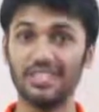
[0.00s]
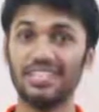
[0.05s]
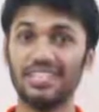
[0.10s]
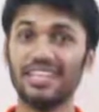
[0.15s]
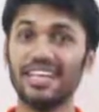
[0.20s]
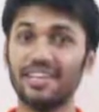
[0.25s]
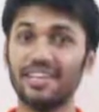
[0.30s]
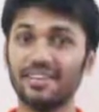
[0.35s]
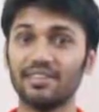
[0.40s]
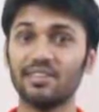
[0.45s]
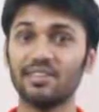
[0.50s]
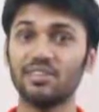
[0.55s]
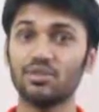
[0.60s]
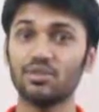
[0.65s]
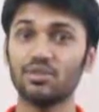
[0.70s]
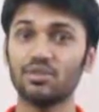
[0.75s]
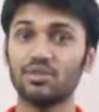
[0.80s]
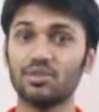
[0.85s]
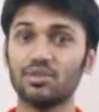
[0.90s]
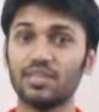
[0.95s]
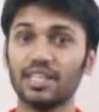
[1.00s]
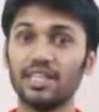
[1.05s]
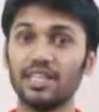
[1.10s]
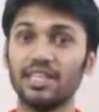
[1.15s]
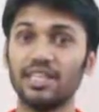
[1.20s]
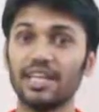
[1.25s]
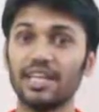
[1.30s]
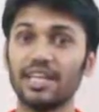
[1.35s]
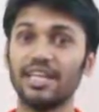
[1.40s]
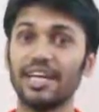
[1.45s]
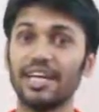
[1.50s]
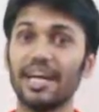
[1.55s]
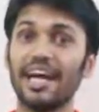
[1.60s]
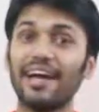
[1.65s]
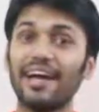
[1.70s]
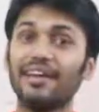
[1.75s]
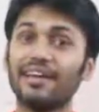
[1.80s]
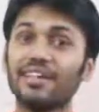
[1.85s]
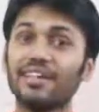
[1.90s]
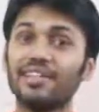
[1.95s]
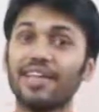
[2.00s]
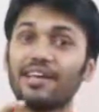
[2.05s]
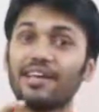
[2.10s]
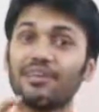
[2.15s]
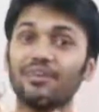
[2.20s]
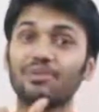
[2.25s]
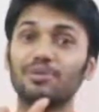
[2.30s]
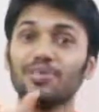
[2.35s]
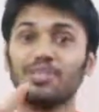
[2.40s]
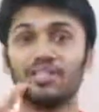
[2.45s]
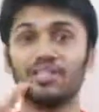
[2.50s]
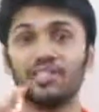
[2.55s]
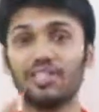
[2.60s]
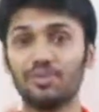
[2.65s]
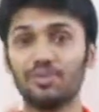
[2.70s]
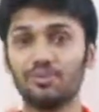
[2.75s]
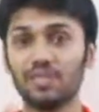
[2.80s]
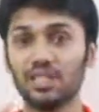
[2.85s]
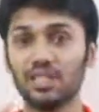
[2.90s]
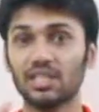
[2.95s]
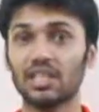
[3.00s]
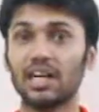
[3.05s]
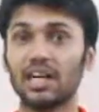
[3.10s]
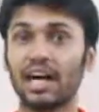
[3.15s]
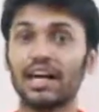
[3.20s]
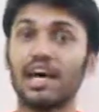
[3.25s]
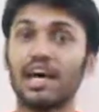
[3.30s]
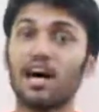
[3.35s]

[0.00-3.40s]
In arrays, you could say in an array there would be 3 objects,